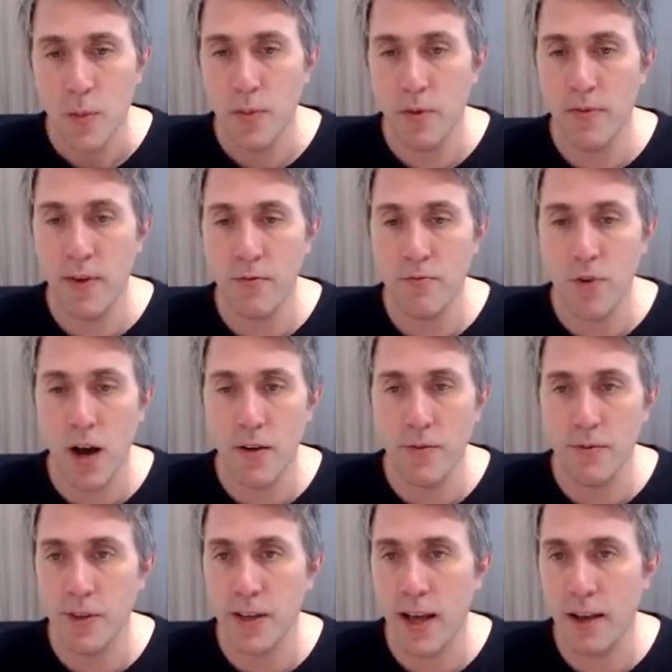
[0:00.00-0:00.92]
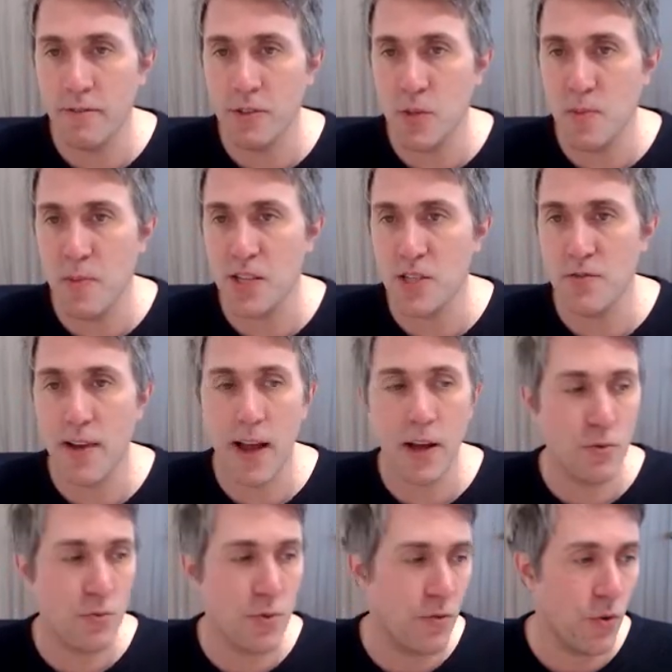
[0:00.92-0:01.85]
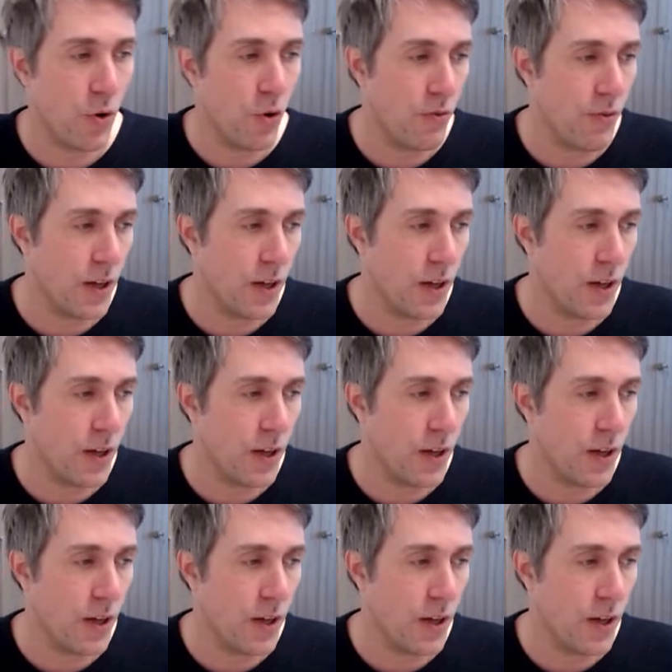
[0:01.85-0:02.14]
But then, rather than having to mess around with all